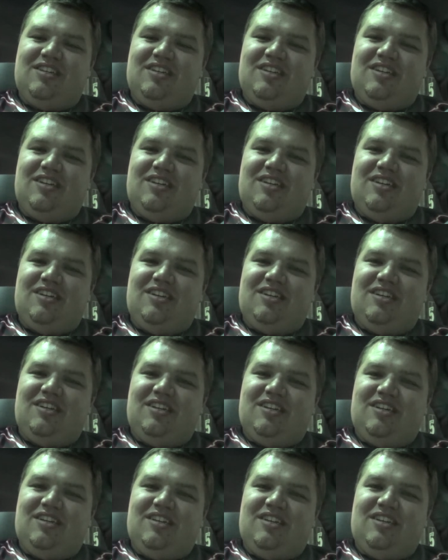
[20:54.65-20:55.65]

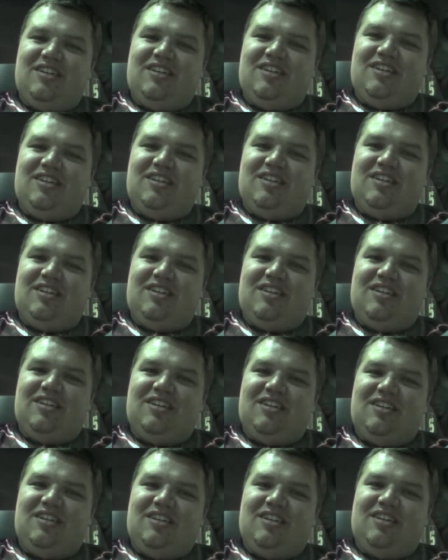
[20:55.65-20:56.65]

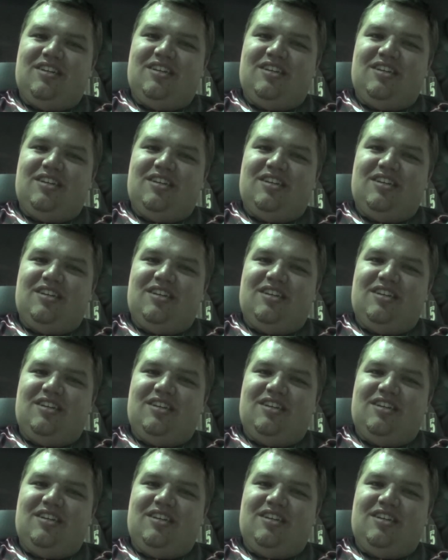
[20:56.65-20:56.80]
No words are spoken by the person on screen.